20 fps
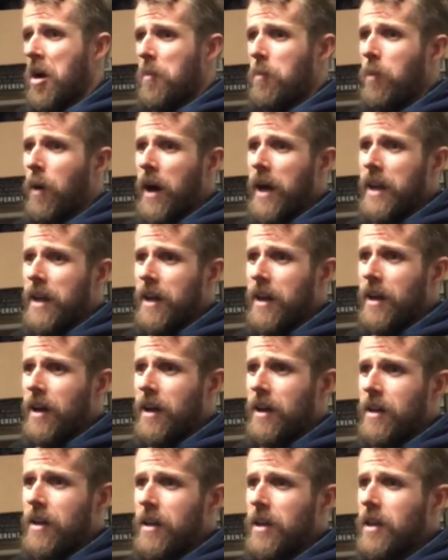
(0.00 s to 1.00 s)
But
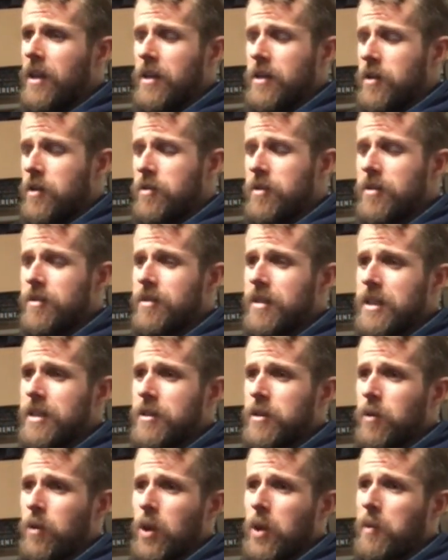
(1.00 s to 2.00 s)
you just need to
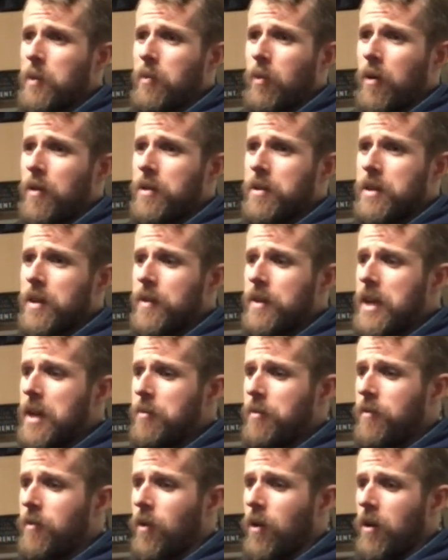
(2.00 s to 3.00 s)
do a little bit more than you did the day
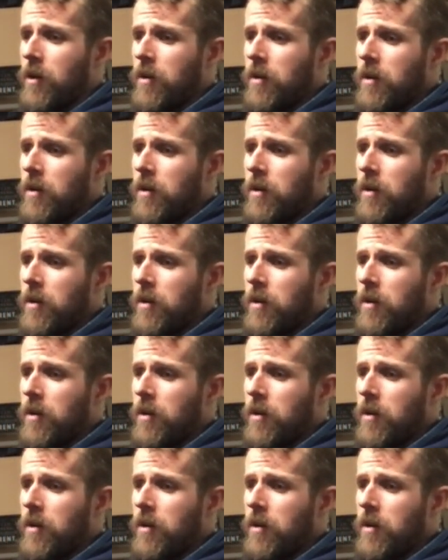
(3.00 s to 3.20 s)
before.